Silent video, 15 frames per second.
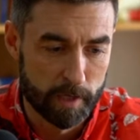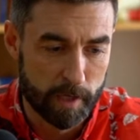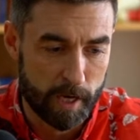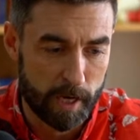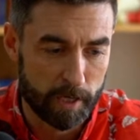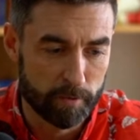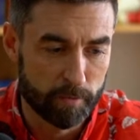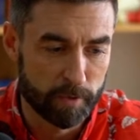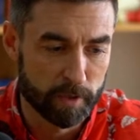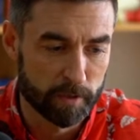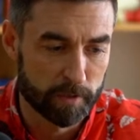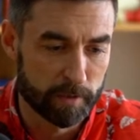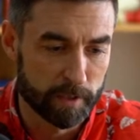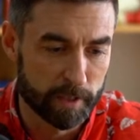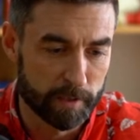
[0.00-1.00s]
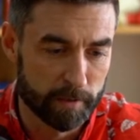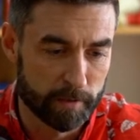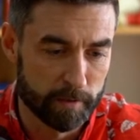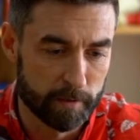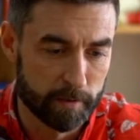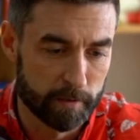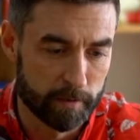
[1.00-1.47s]
How do we learn it?
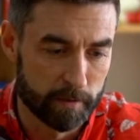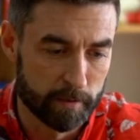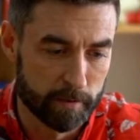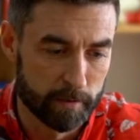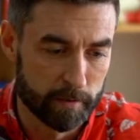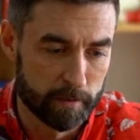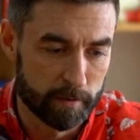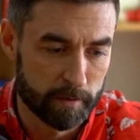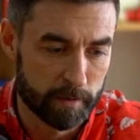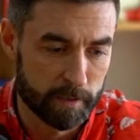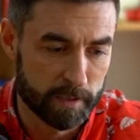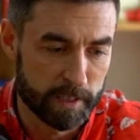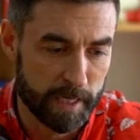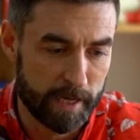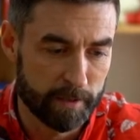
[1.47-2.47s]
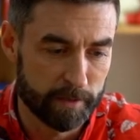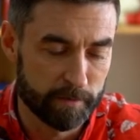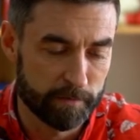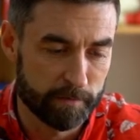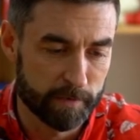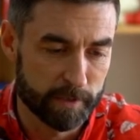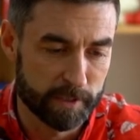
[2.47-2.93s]
The talent
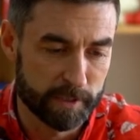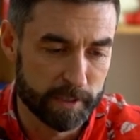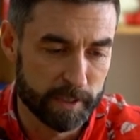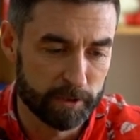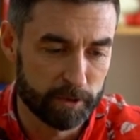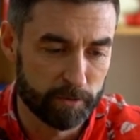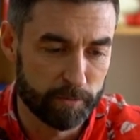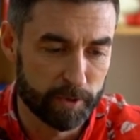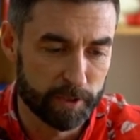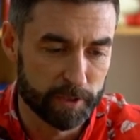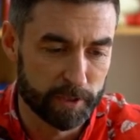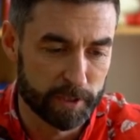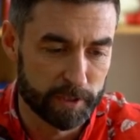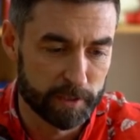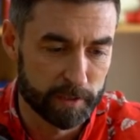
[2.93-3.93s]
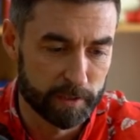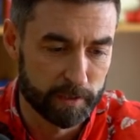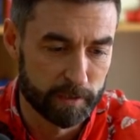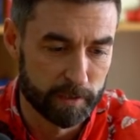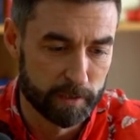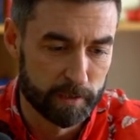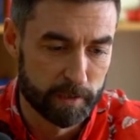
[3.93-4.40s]
for insatiability.
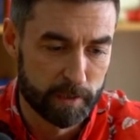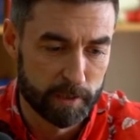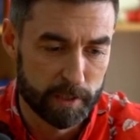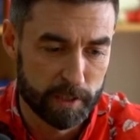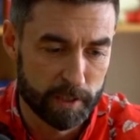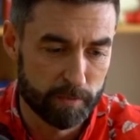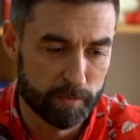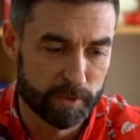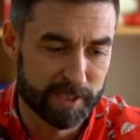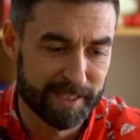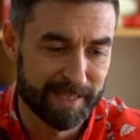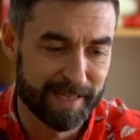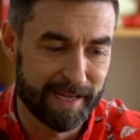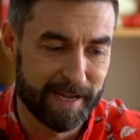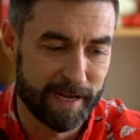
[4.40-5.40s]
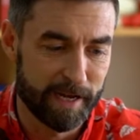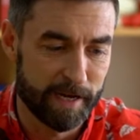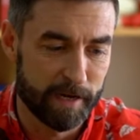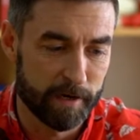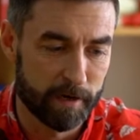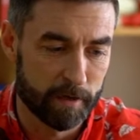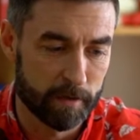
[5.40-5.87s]
It was in the
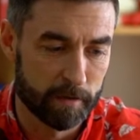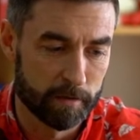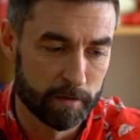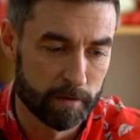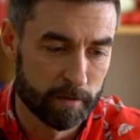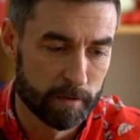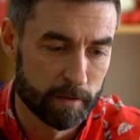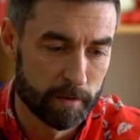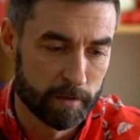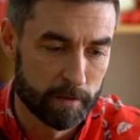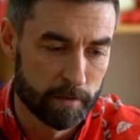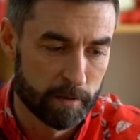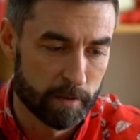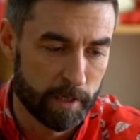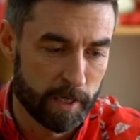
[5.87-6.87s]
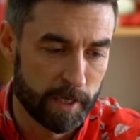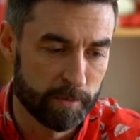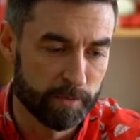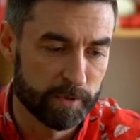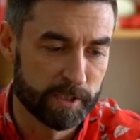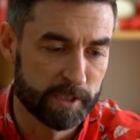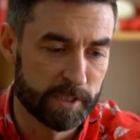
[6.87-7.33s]
air, and it
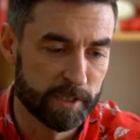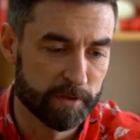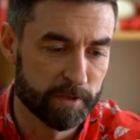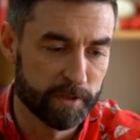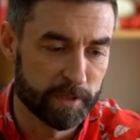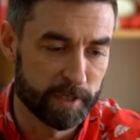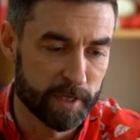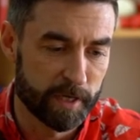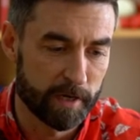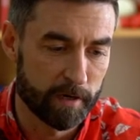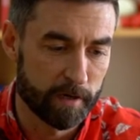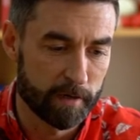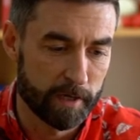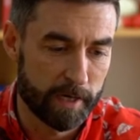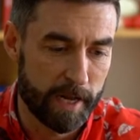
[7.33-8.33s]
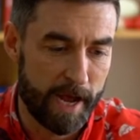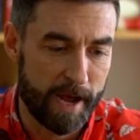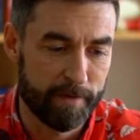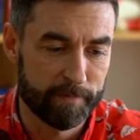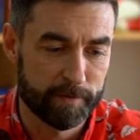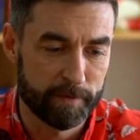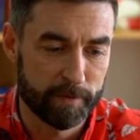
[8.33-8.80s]
was still in the air, an
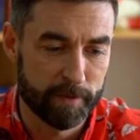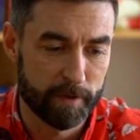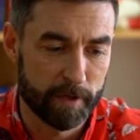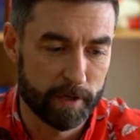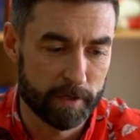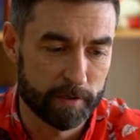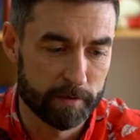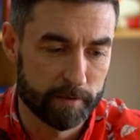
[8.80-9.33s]
afterthought.